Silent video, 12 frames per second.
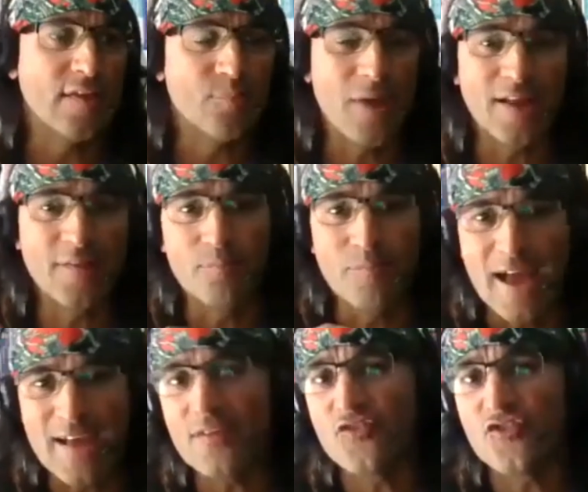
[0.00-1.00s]
He's made
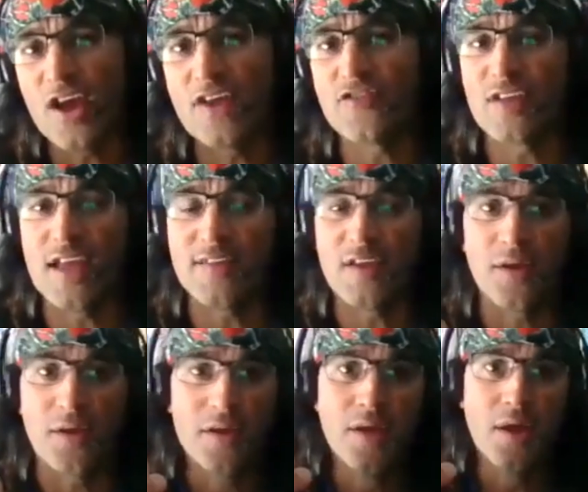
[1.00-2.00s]
massive changes. He's
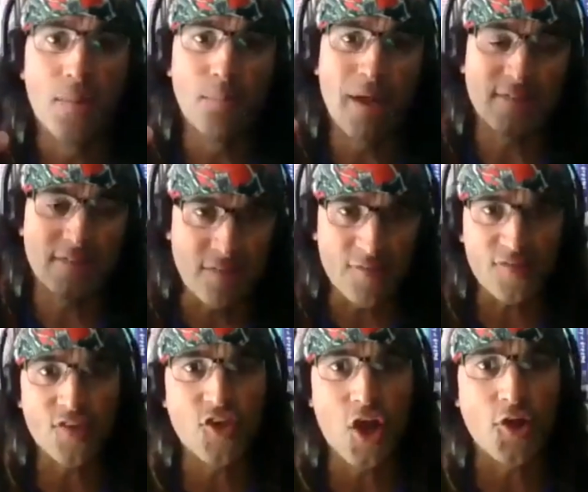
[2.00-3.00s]
a
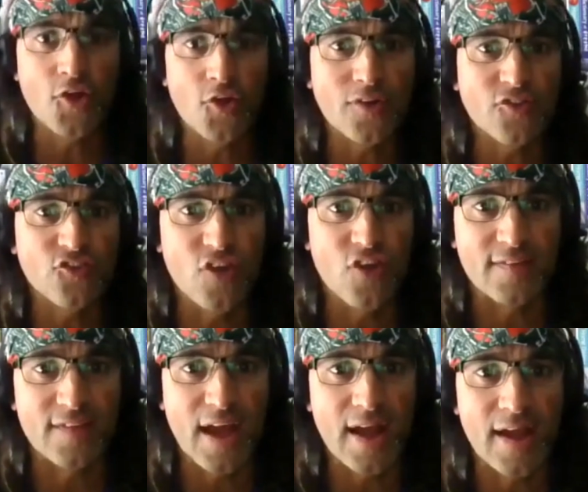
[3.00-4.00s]
magnificent yoga
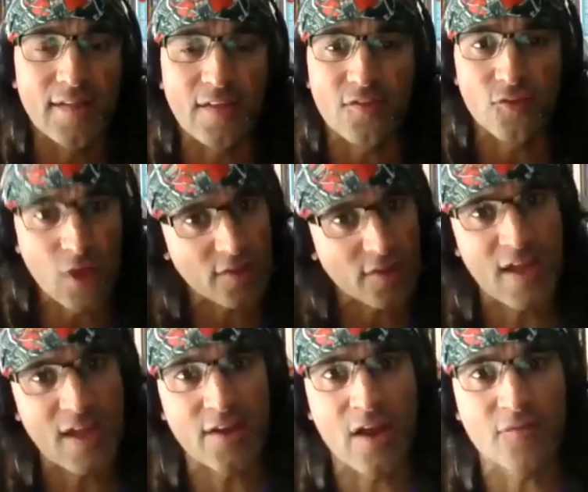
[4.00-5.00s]
instructor, and yoga's
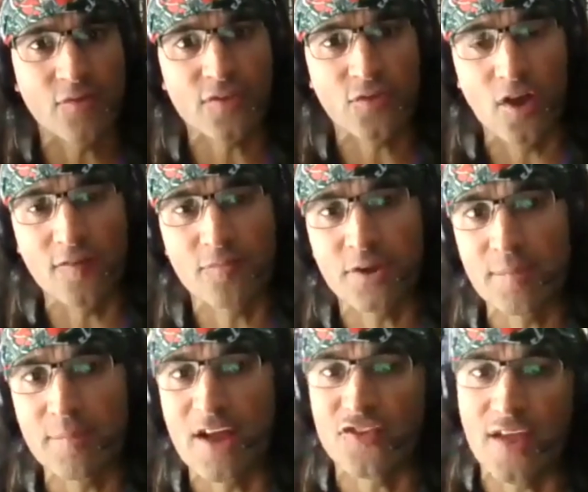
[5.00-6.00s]
taken over his life
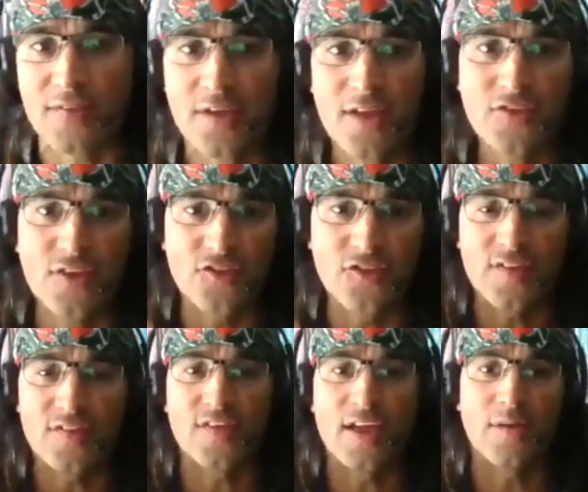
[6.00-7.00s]
pretty much. And as you
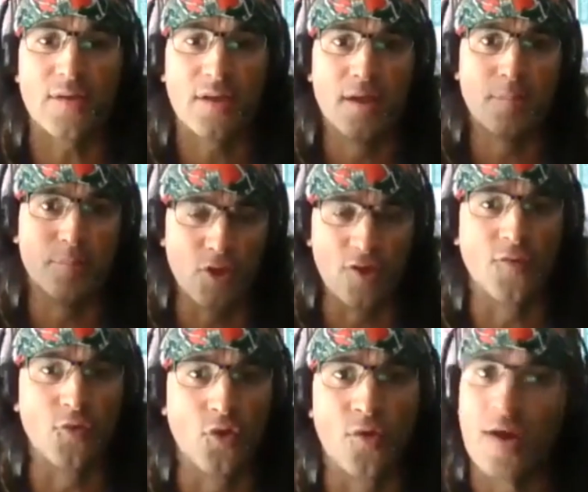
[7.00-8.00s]
can see,
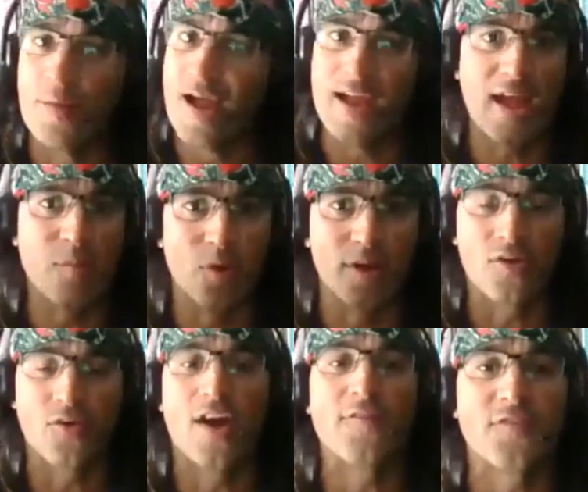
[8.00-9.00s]
beautiful aura, mate, and what
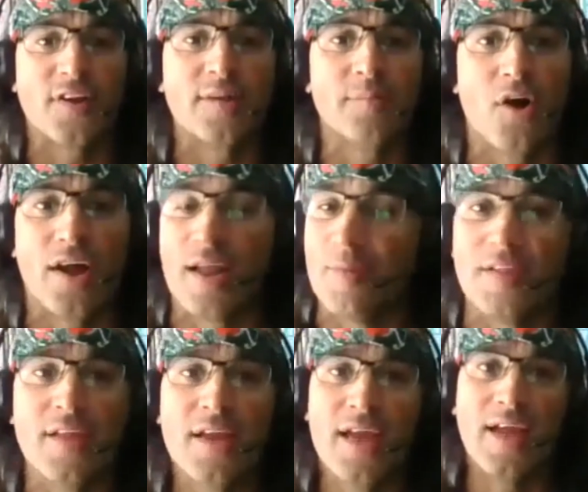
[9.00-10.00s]
a great friend of mine. I
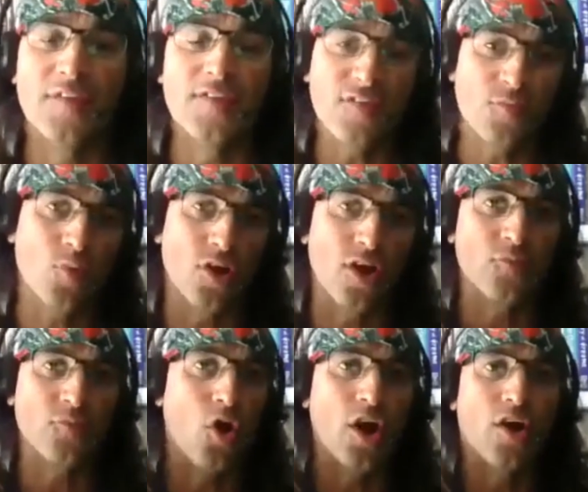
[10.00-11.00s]
mean, and this is
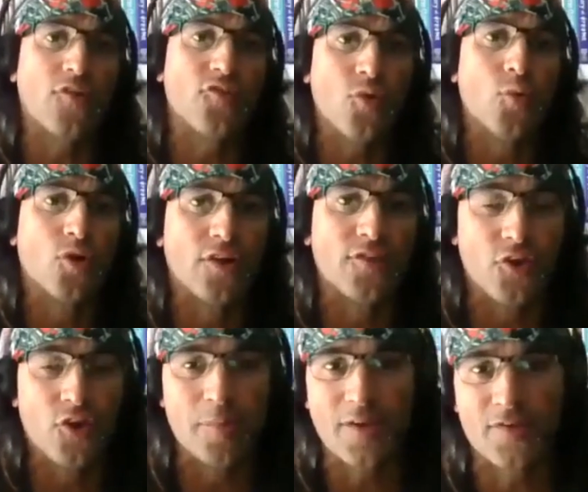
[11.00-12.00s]
why I do what I
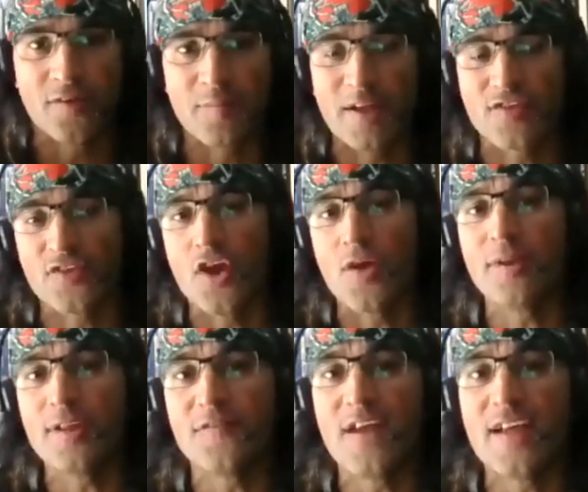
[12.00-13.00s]
do, because I've met so
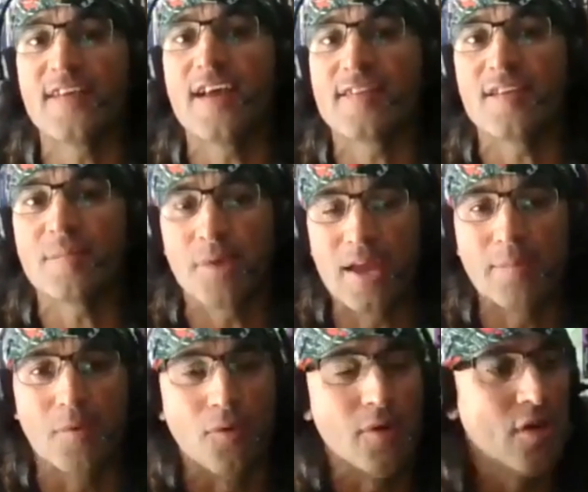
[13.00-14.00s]
many fantastic
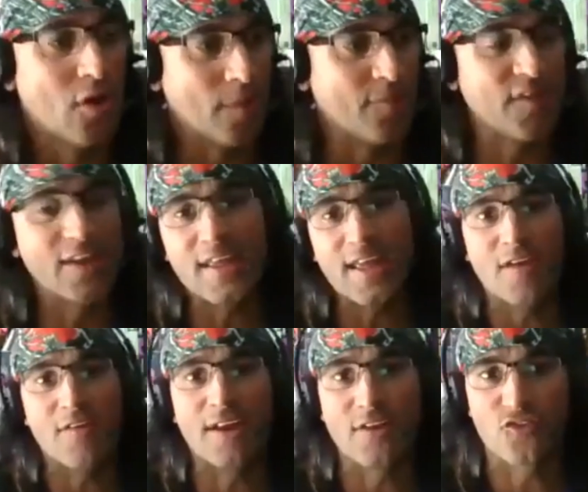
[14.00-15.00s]
people. I'm sitting
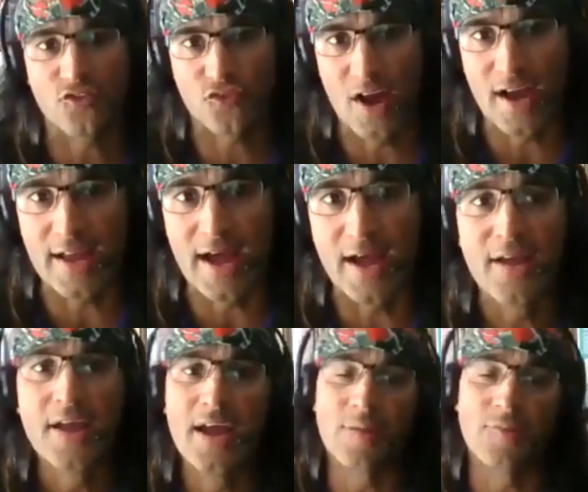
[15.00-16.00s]
here in Australia,
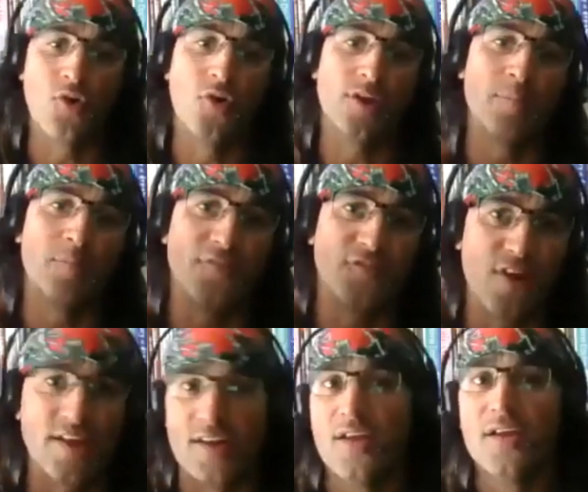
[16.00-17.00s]
and I'm talking to my
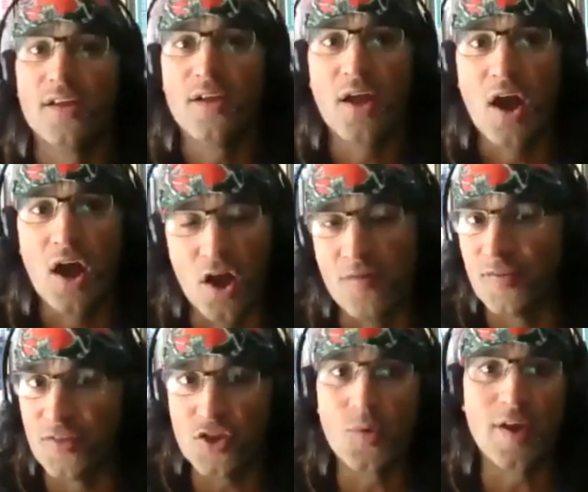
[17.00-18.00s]
friend
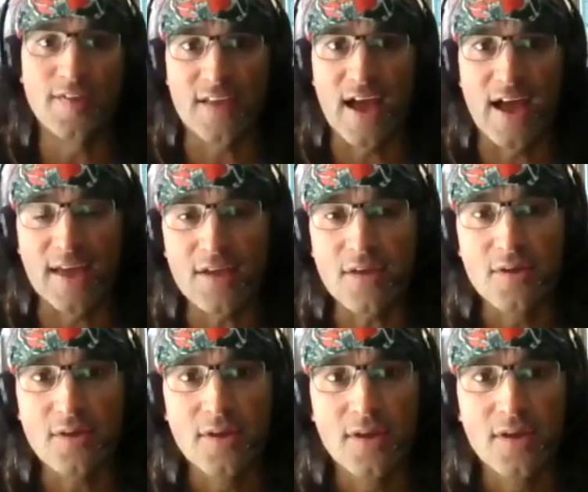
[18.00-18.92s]
over in the USA,